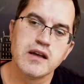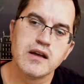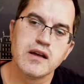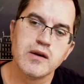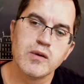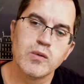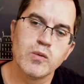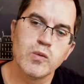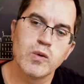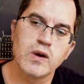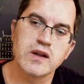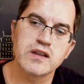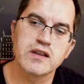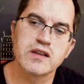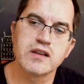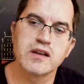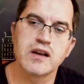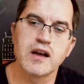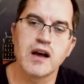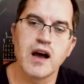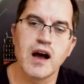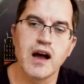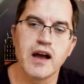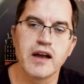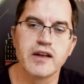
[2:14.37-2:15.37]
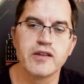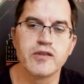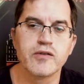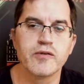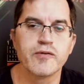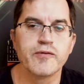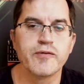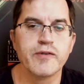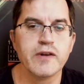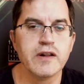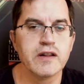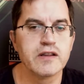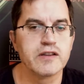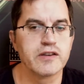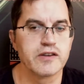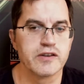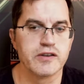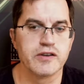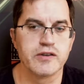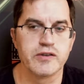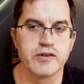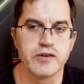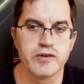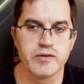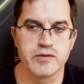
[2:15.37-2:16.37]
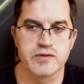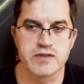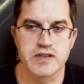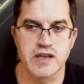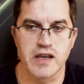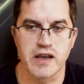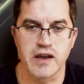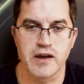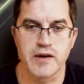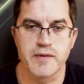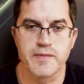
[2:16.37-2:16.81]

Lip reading: what kind of filter you're using,